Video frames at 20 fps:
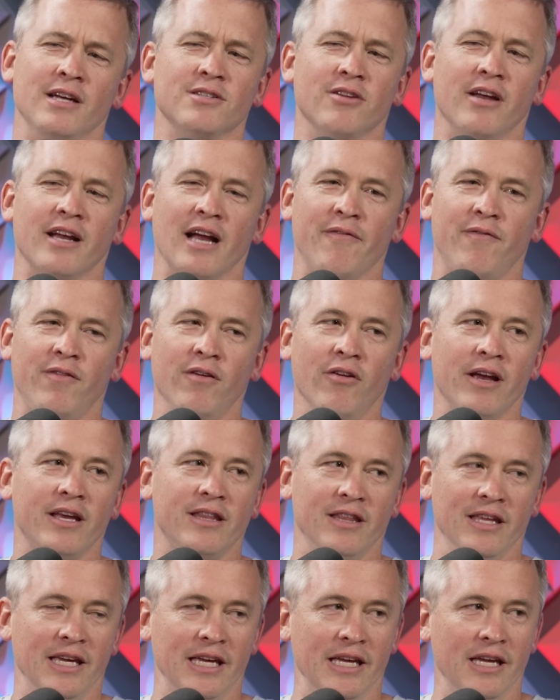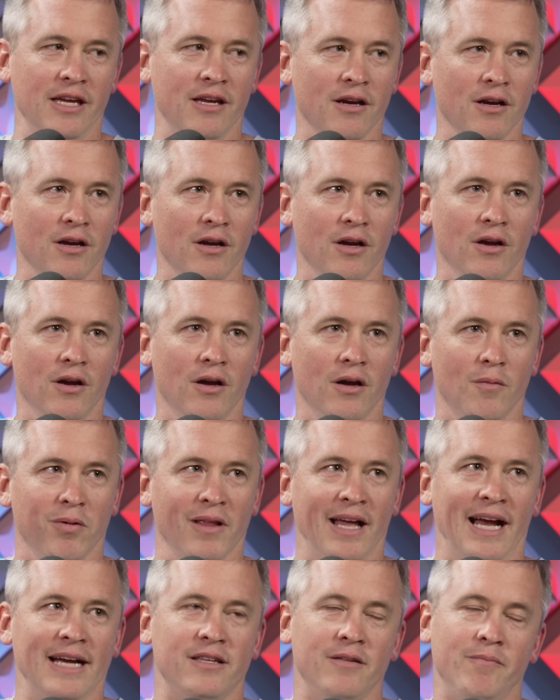like I feel like the
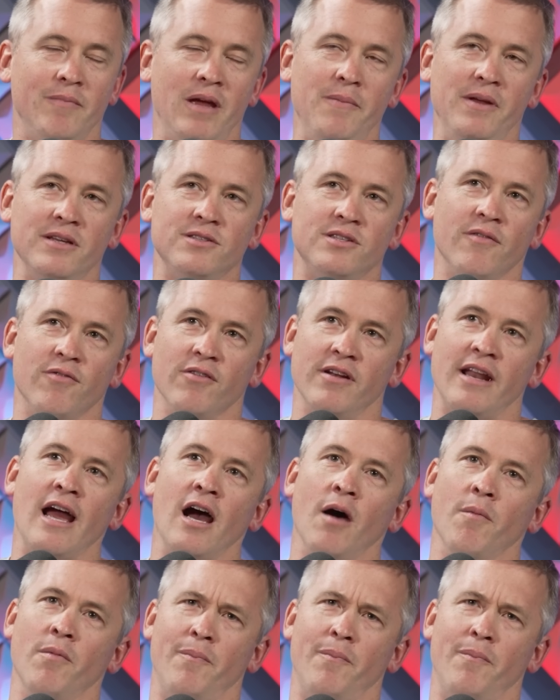black, maybe it's different now,